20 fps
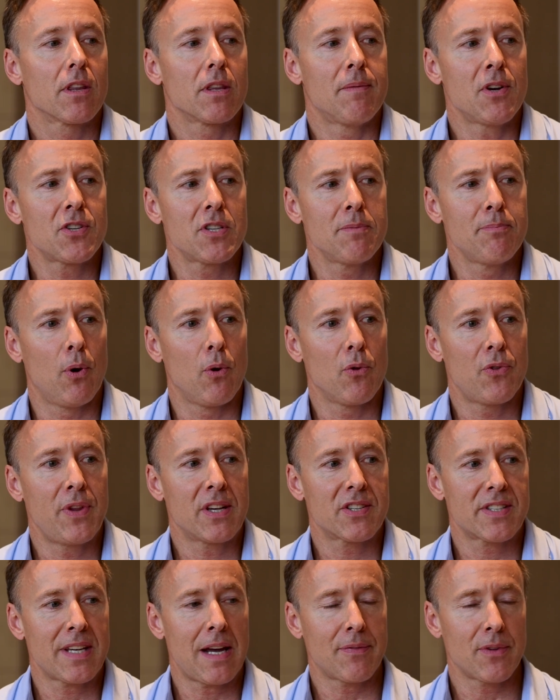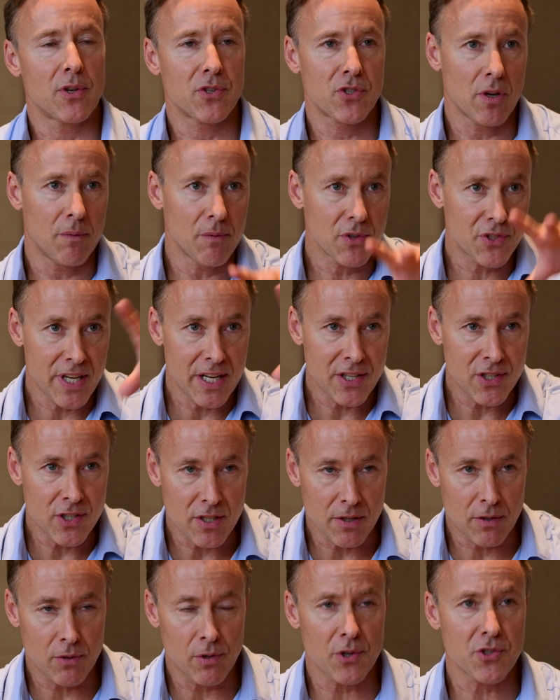The most important thing is to have those
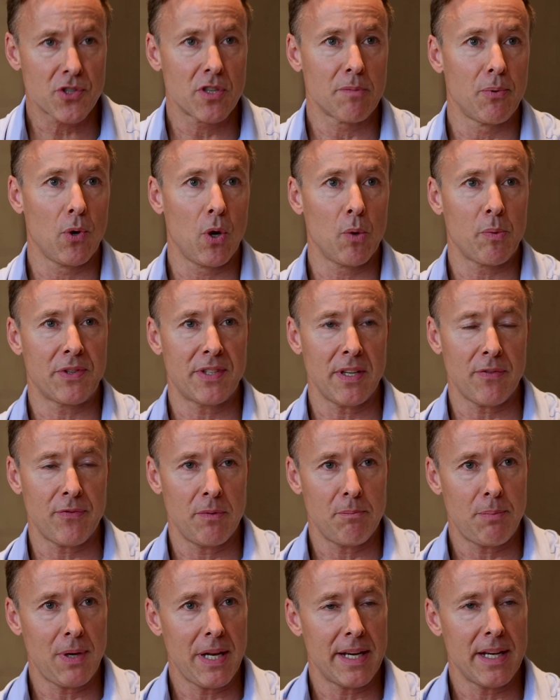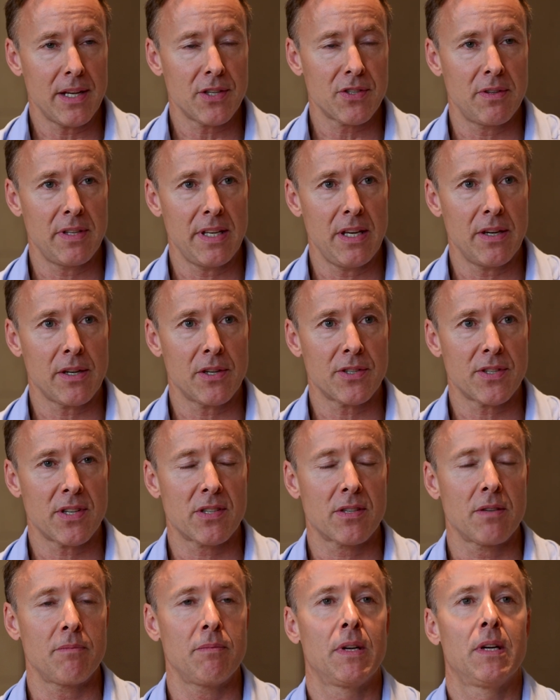conversations across the board with different players in the
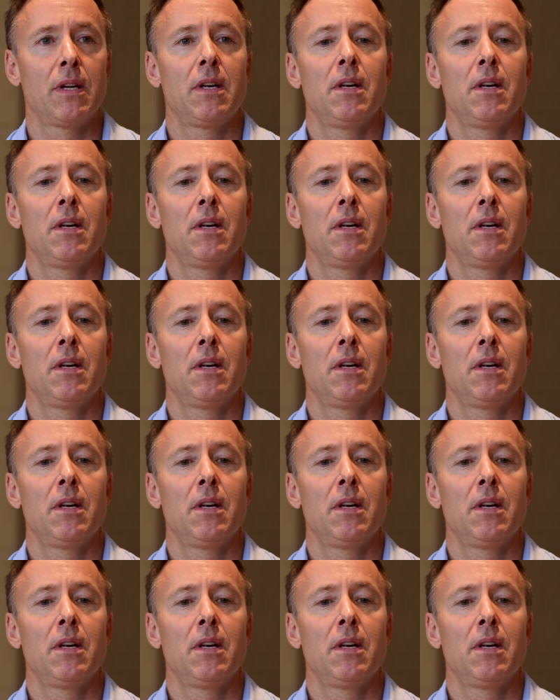ecosystem,